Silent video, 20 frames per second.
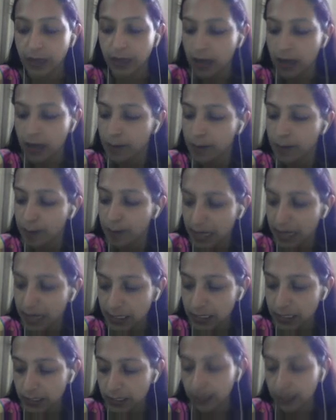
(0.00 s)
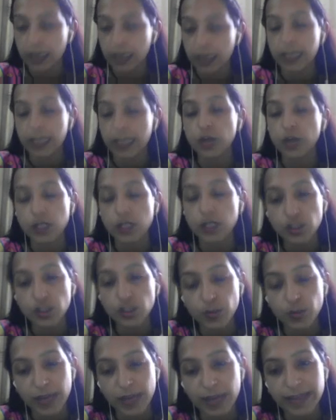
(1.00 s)
But in order to
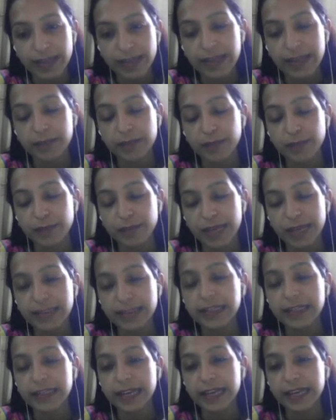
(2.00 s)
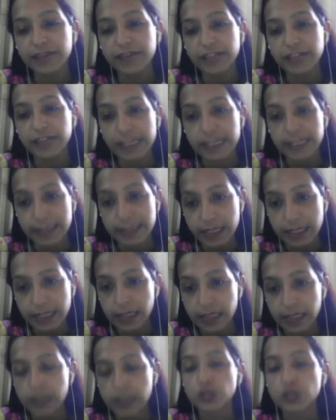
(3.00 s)
make the life easy,
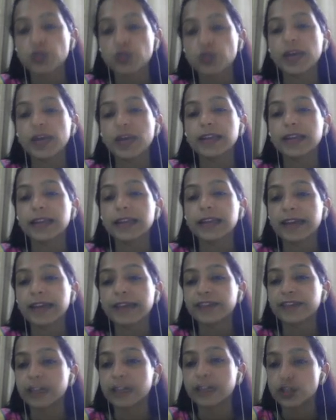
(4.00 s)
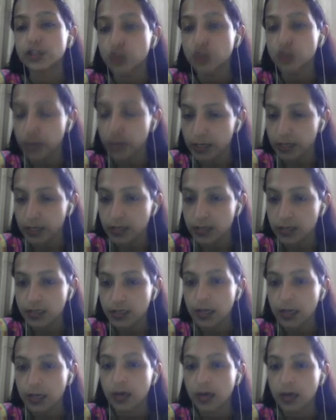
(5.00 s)
to make the life luxurious,
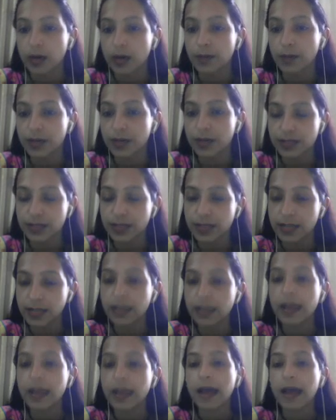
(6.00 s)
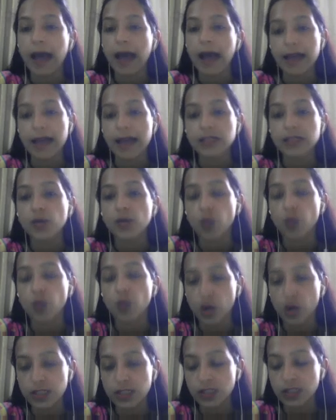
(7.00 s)
a person has
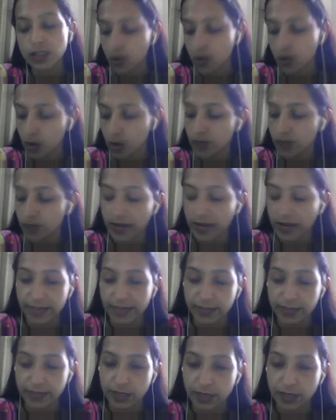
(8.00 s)
wants or drives.